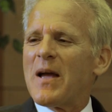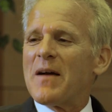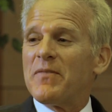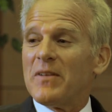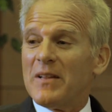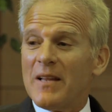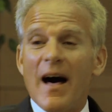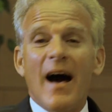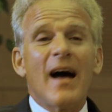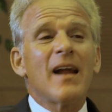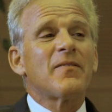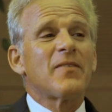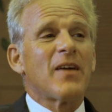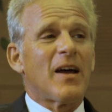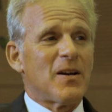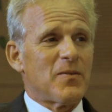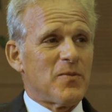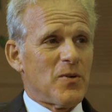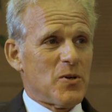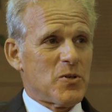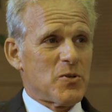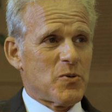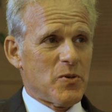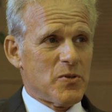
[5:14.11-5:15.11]
have a lot of
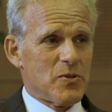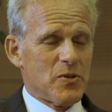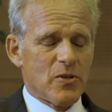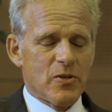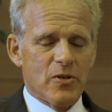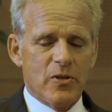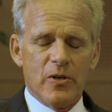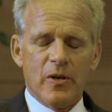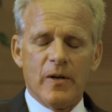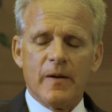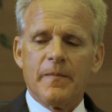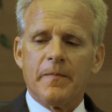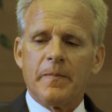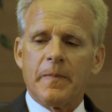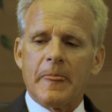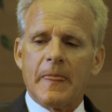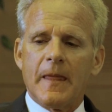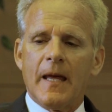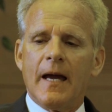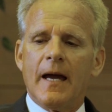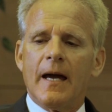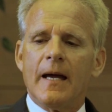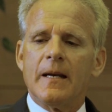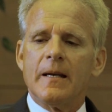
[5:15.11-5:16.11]
anniversaries this year,
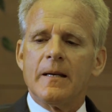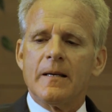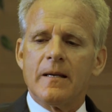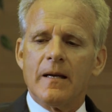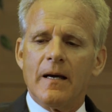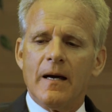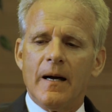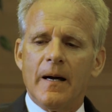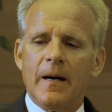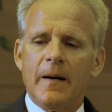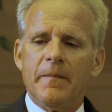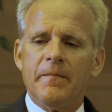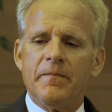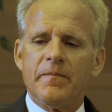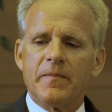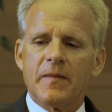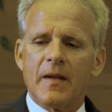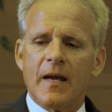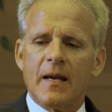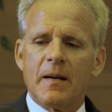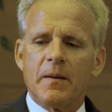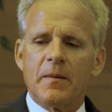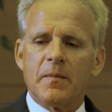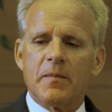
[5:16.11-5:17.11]
and
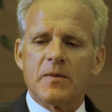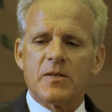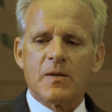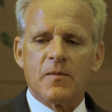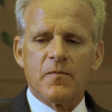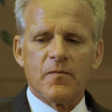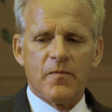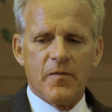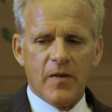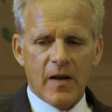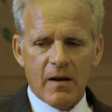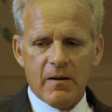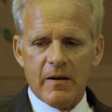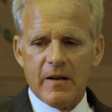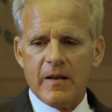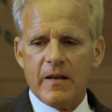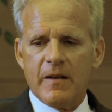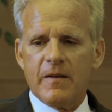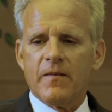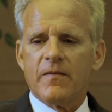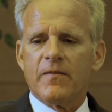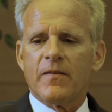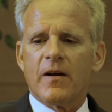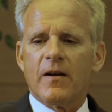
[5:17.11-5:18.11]
some
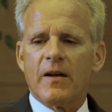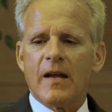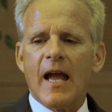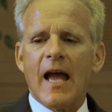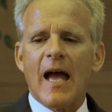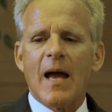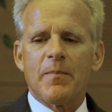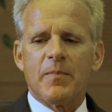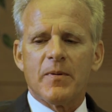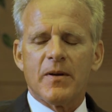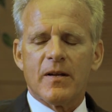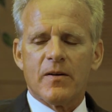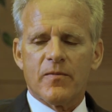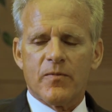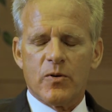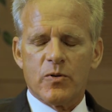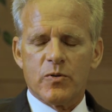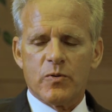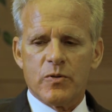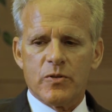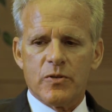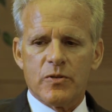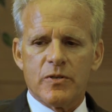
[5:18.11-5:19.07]
very, very happy anniversaries